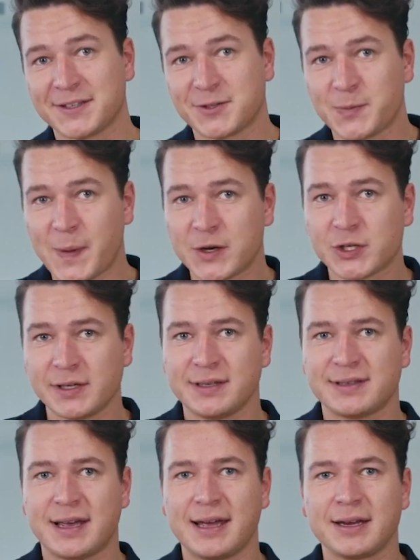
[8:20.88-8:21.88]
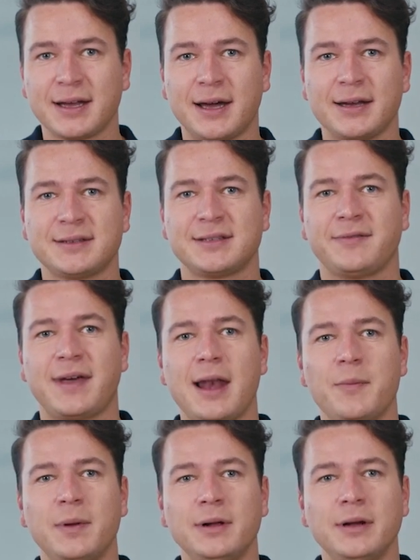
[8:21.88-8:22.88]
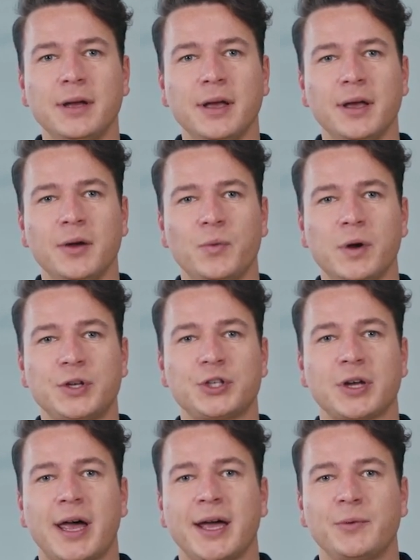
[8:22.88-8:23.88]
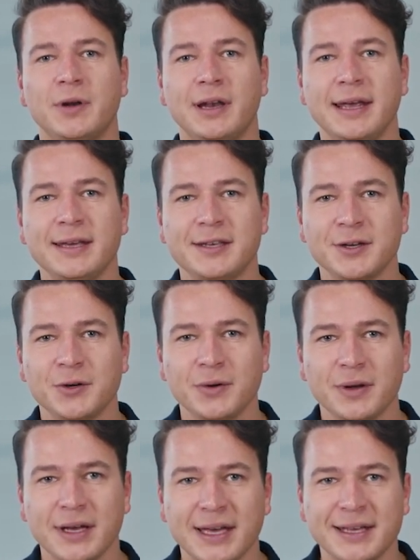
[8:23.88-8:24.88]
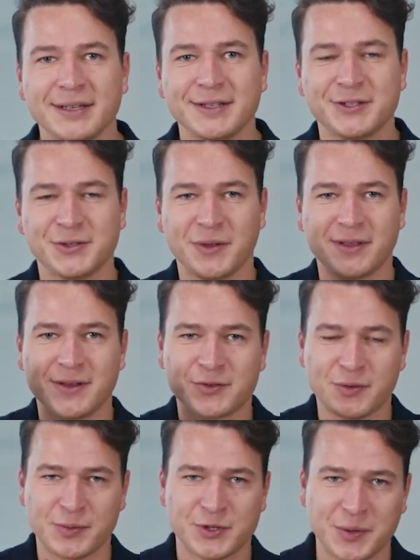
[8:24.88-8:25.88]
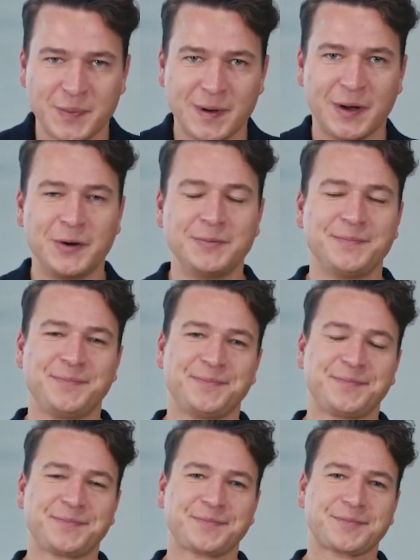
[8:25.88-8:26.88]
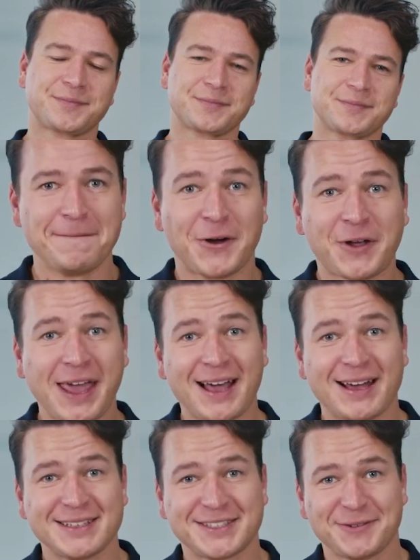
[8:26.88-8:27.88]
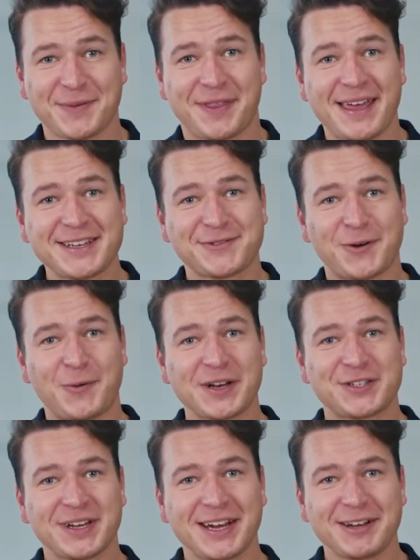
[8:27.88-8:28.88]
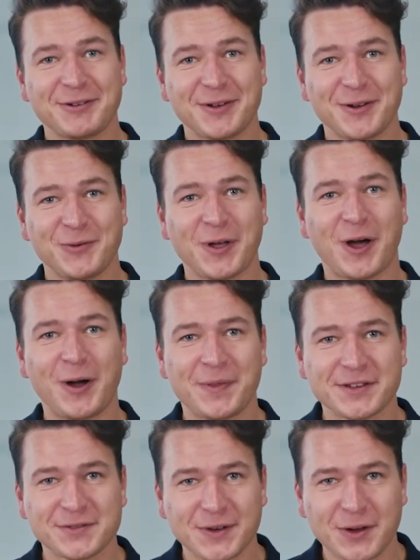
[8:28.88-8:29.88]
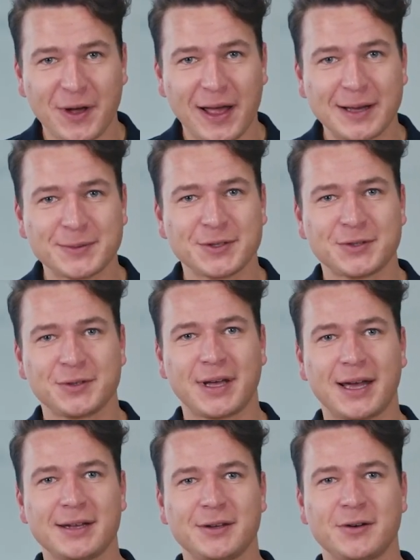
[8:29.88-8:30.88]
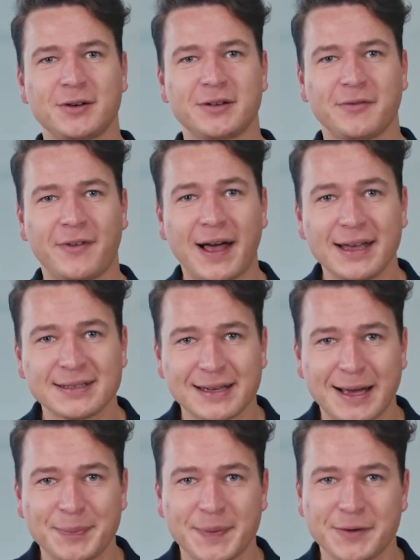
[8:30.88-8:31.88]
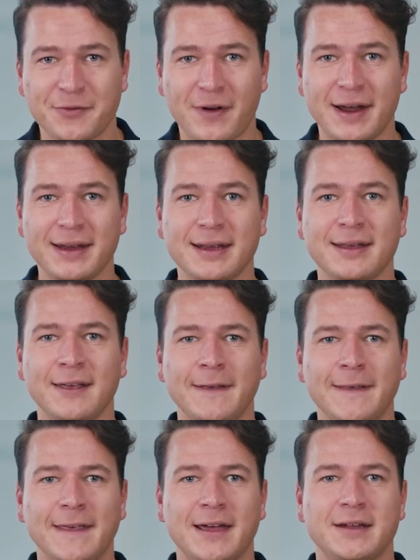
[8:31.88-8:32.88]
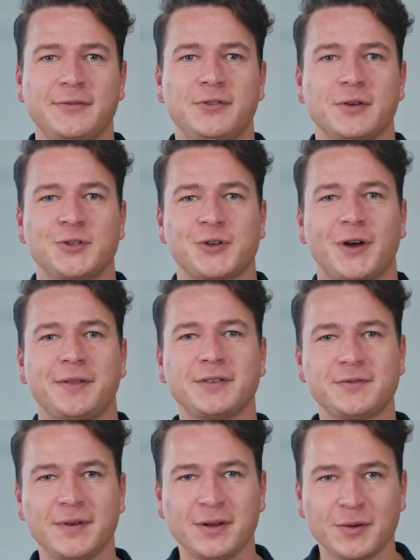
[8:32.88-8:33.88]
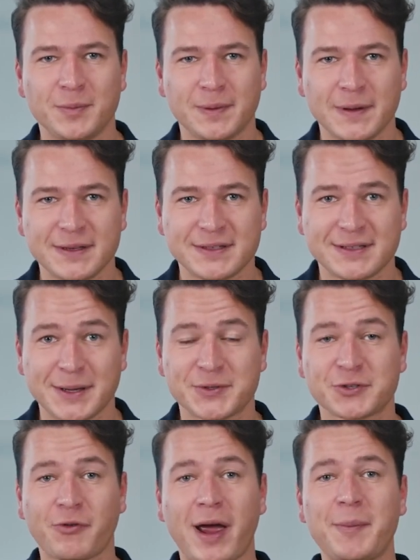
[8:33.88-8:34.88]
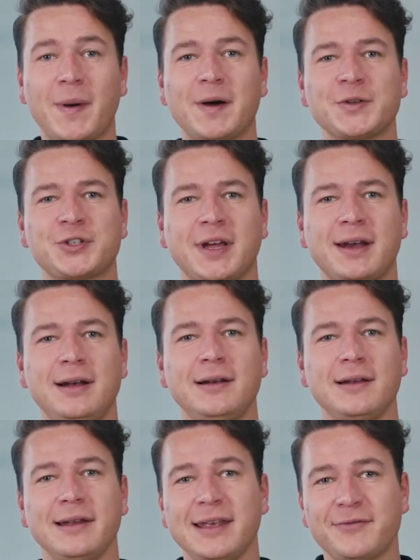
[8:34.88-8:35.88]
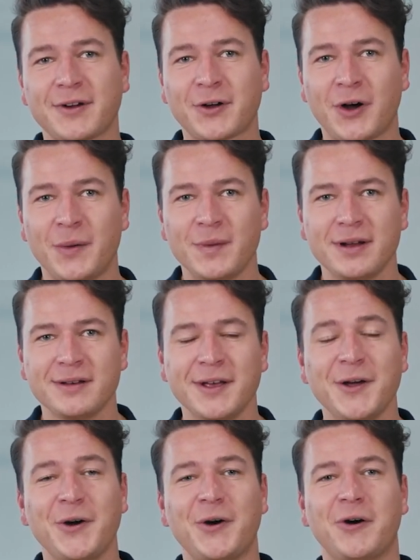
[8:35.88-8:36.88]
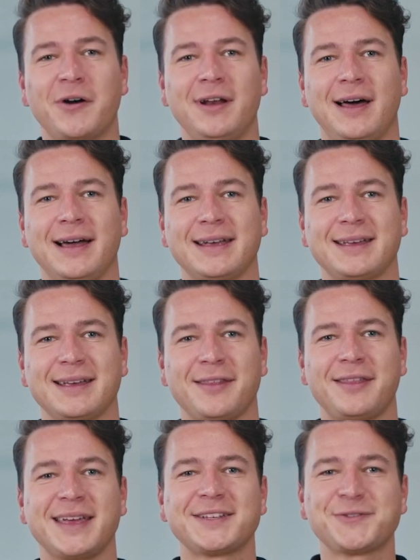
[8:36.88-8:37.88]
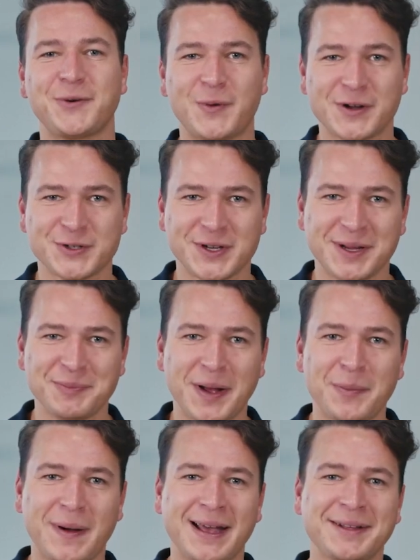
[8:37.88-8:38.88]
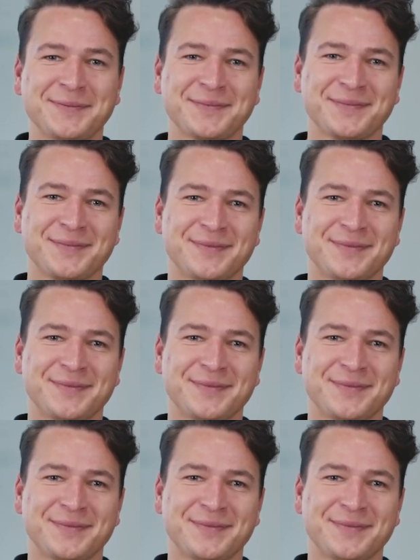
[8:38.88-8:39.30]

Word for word: a special design guide is available, which I will link you into the description below. Okay guys, thanks for watching. We hope this video helped you to get your device up and running. And if you enjoyed this video, please subscribe our channel, leave a comment or a like. Thanks for watching. Bye bye.